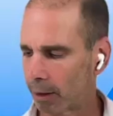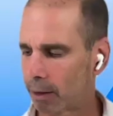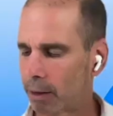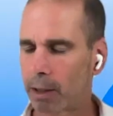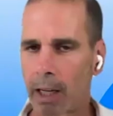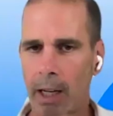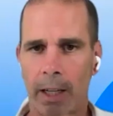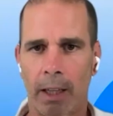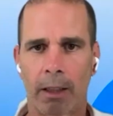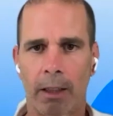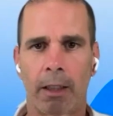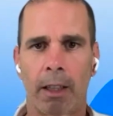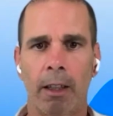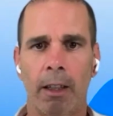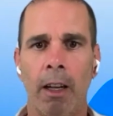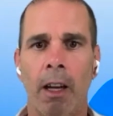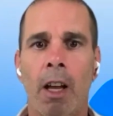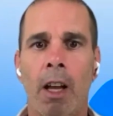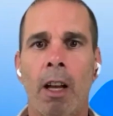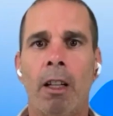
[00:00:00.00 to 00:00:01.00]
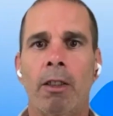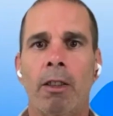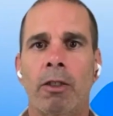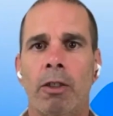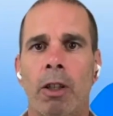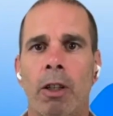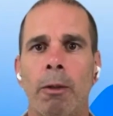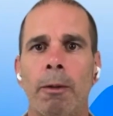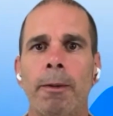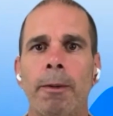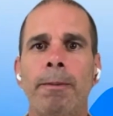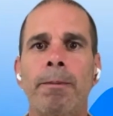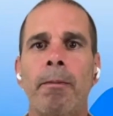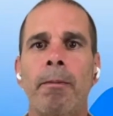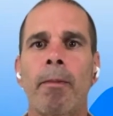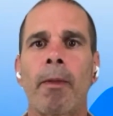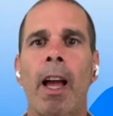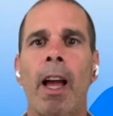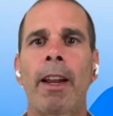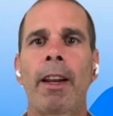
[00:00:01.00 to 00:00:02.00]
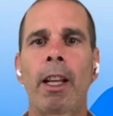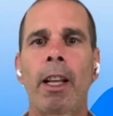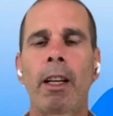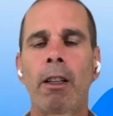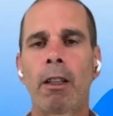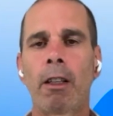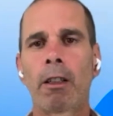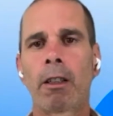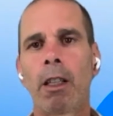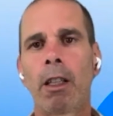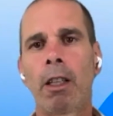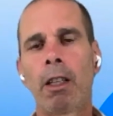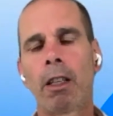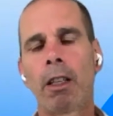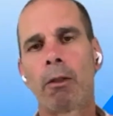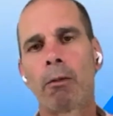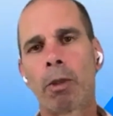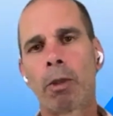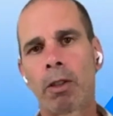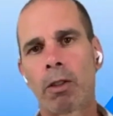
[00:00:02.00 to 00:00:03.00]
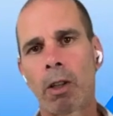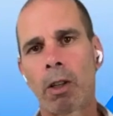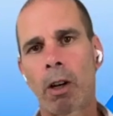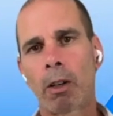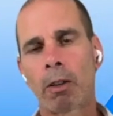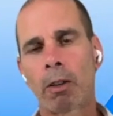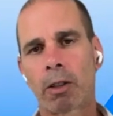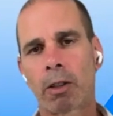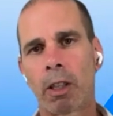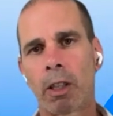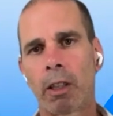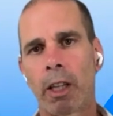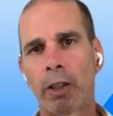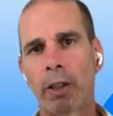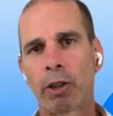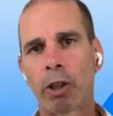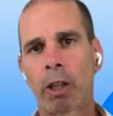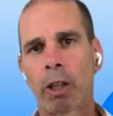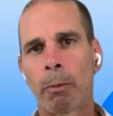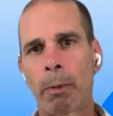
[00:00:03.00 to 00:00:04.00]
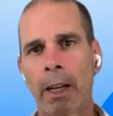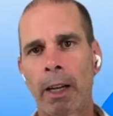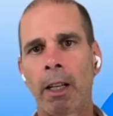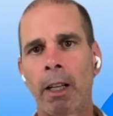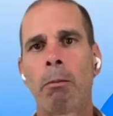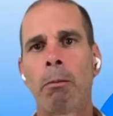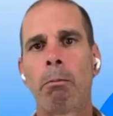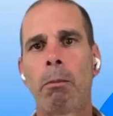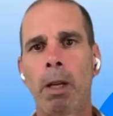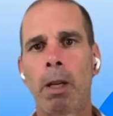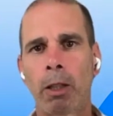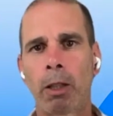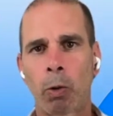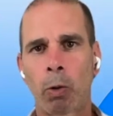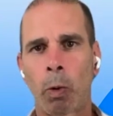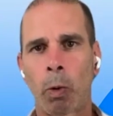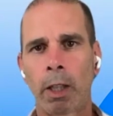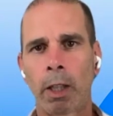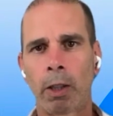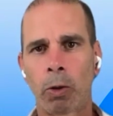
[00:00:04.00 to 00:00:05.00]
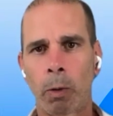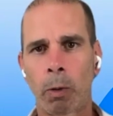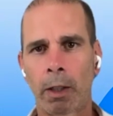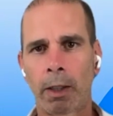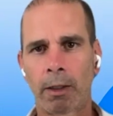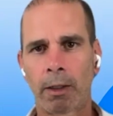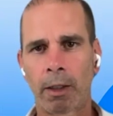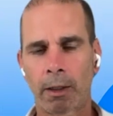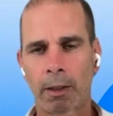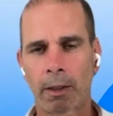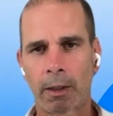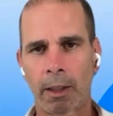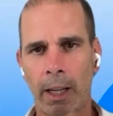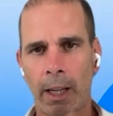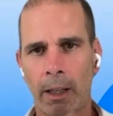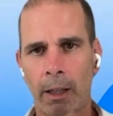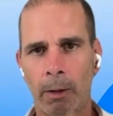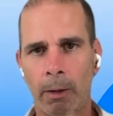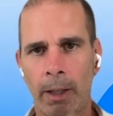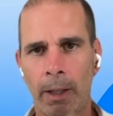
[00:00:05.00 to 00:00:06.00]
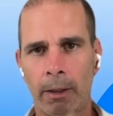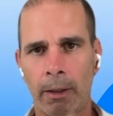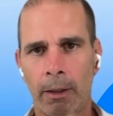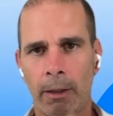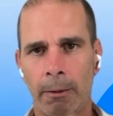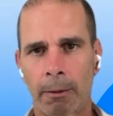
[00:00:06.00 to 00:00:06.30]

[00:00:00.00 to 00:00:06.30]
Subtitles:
Got it there. So, and then the results, they should come out in mid 2026. Is that correct?